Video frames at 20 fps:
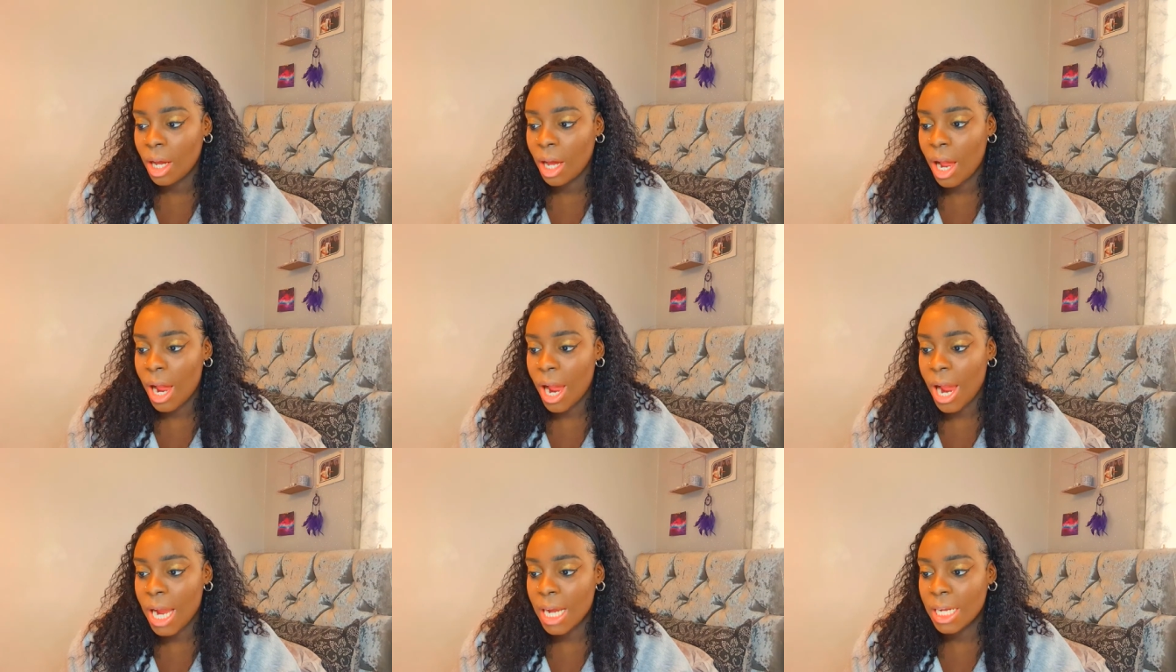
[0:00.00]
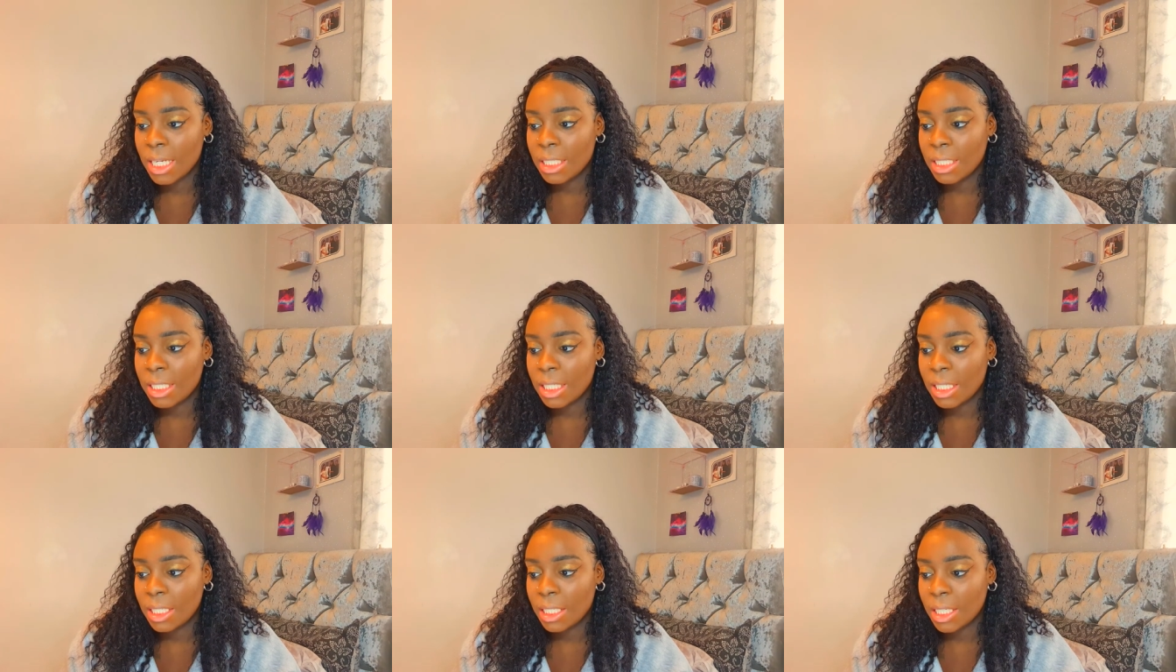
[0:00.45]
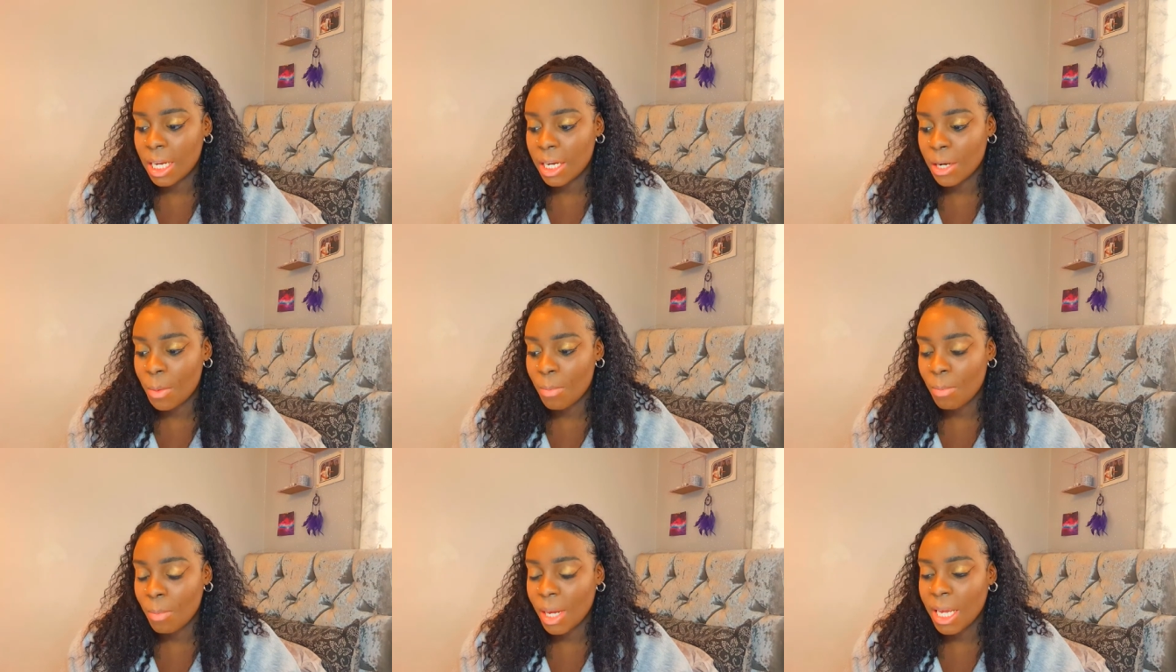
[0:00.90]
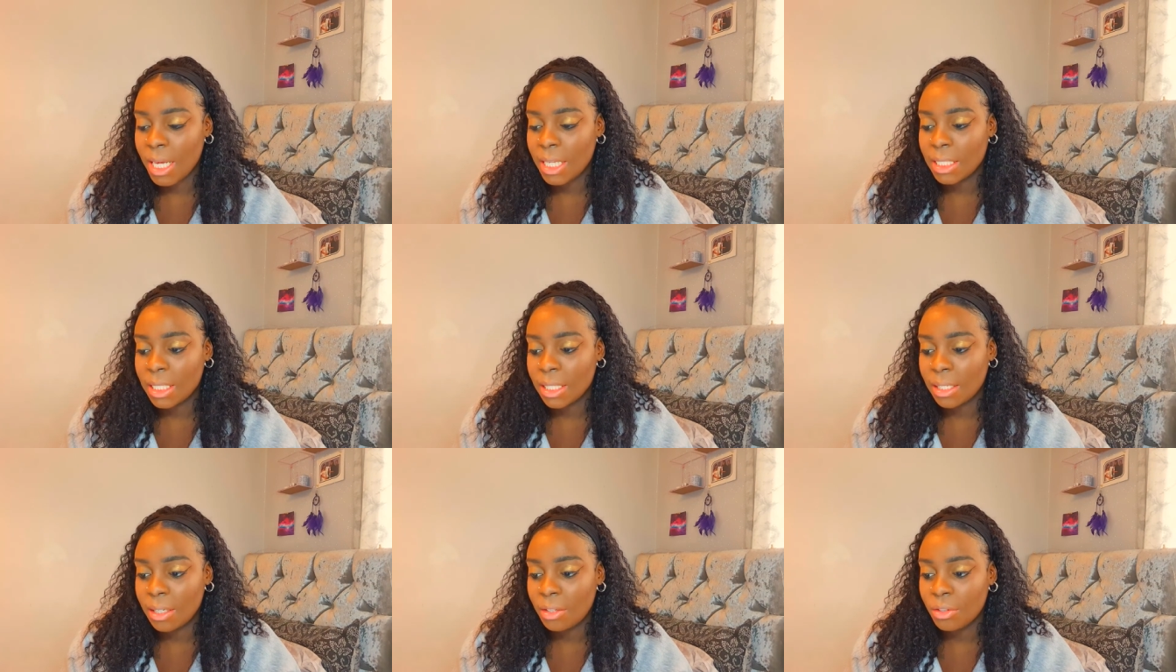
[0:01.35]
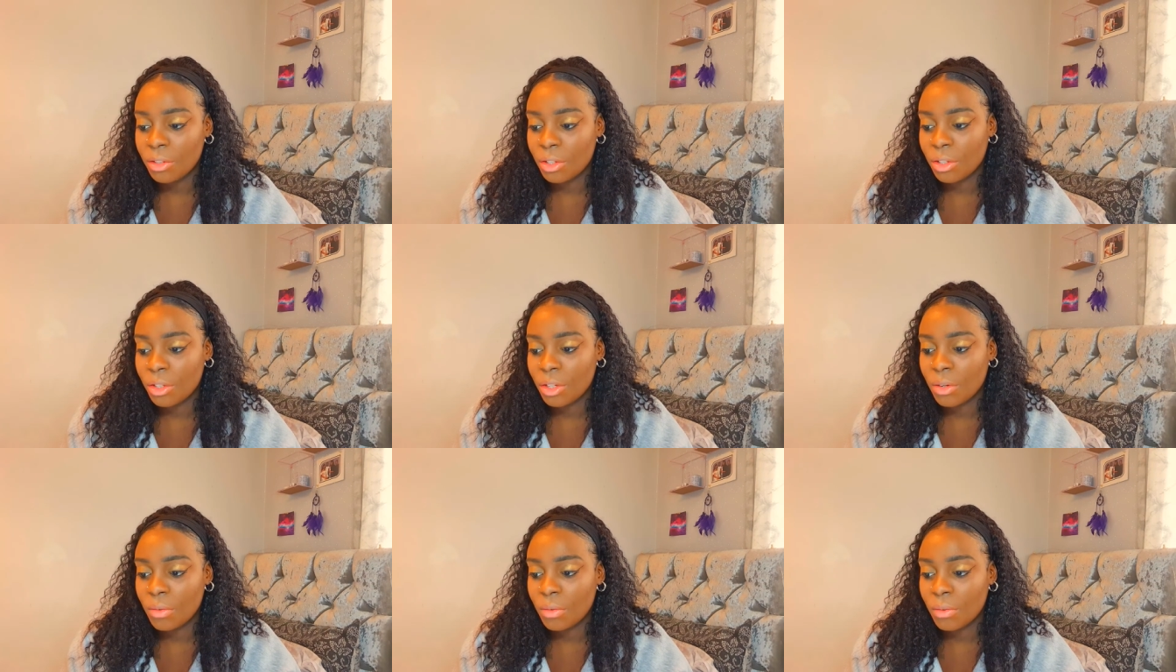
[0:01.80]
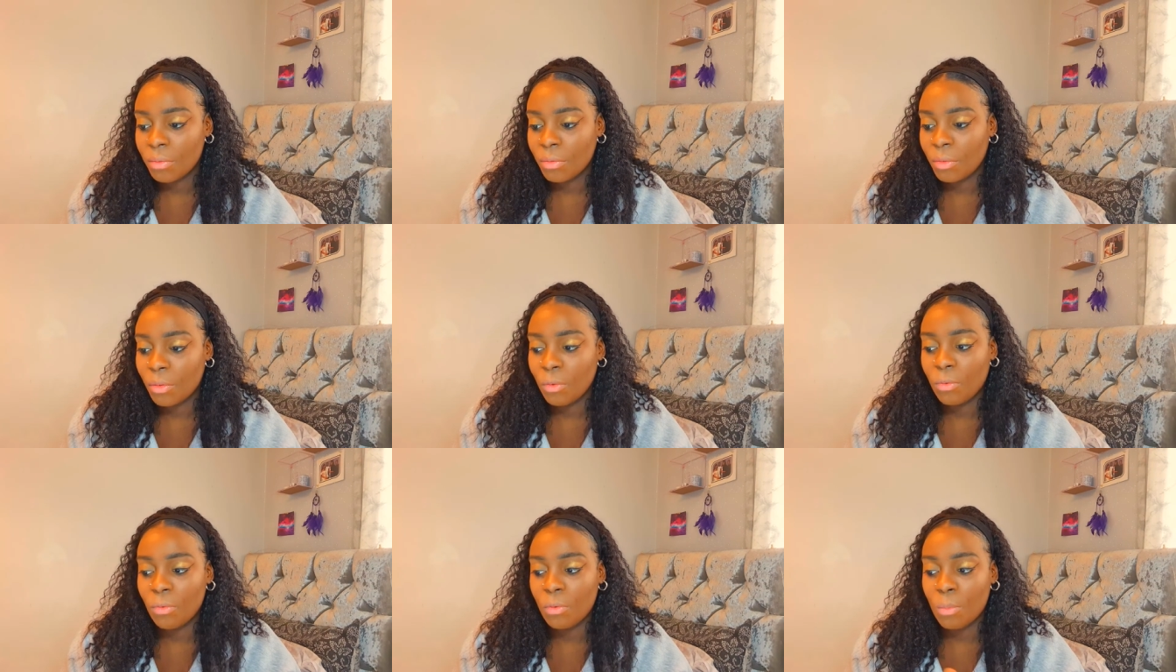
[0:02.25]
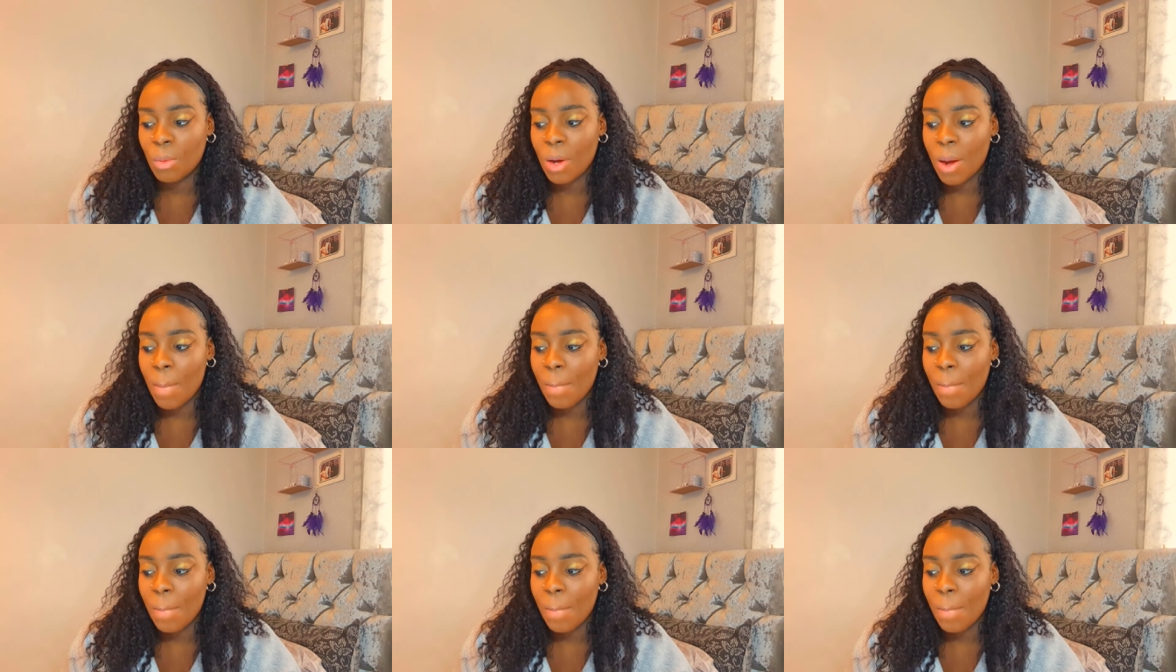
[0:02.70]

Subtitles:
I did an amazing literature review for my